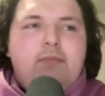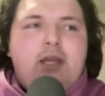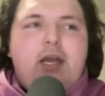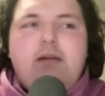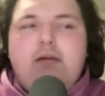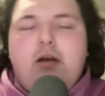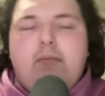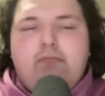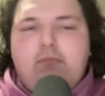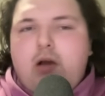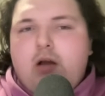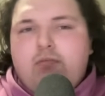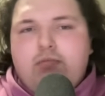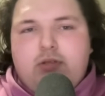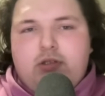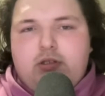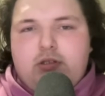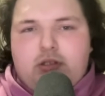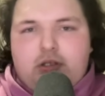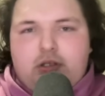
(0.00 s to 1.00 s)
And
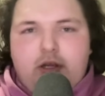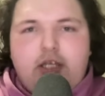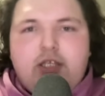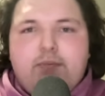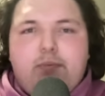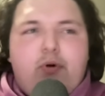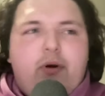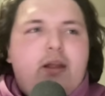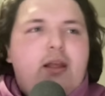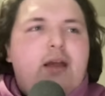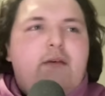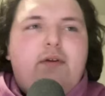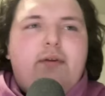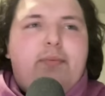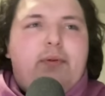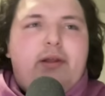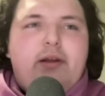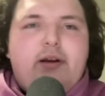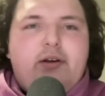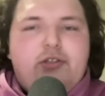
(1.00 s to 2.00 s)
to this point, every
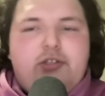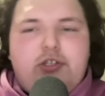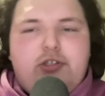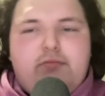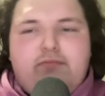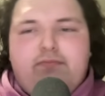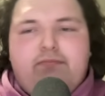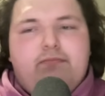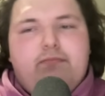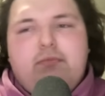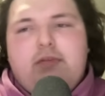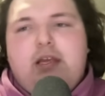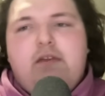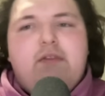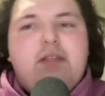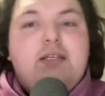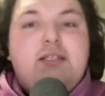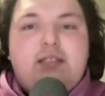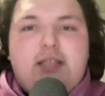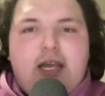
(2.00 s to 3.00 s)
player is just
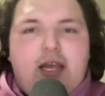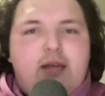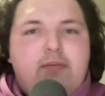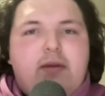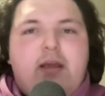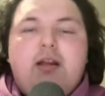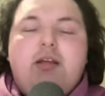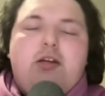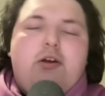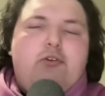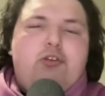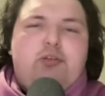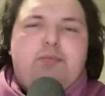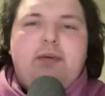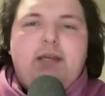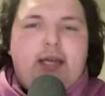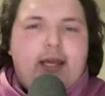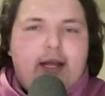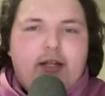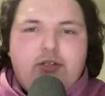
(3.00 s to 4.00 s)
given the same kind of coach
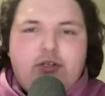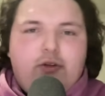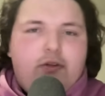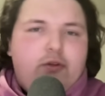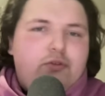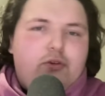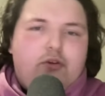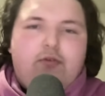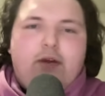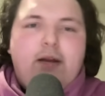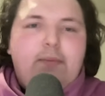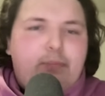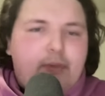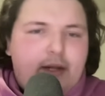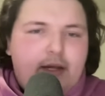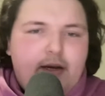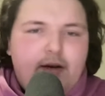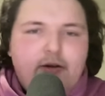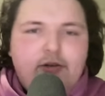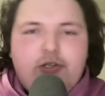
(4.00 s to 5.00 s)
speak answer. Those are great
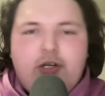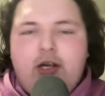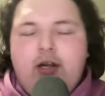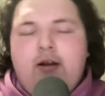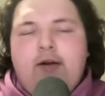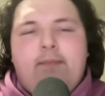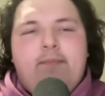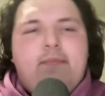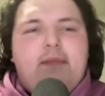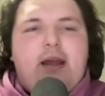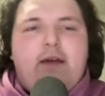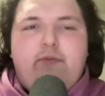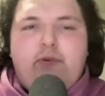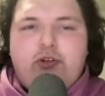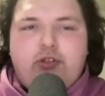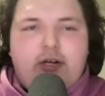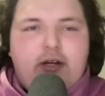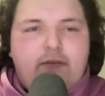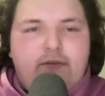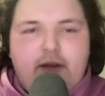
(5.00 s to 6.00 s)
players.
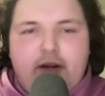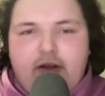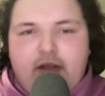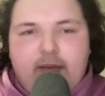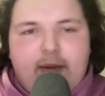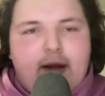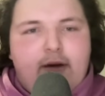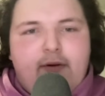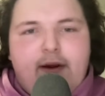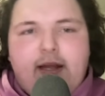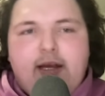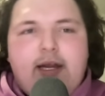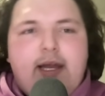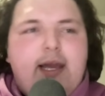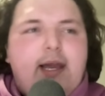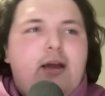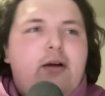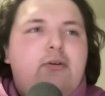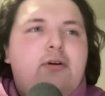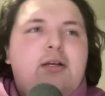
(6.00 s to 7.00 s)
Everyone's trying to figure them out right
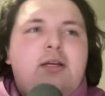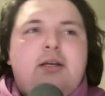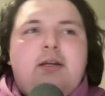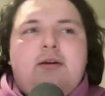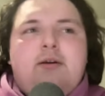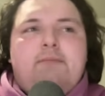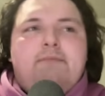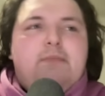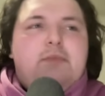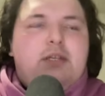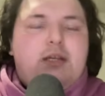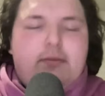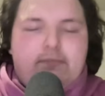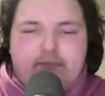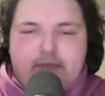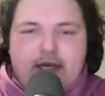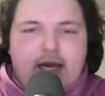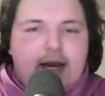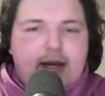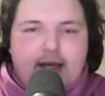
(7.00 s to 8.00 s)
now.
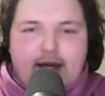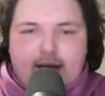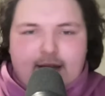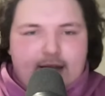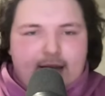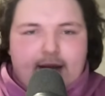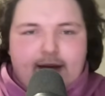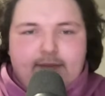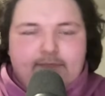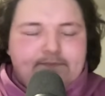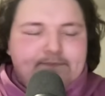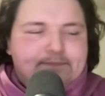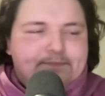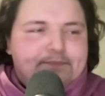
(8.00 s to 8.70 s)
Yada, yada, yada.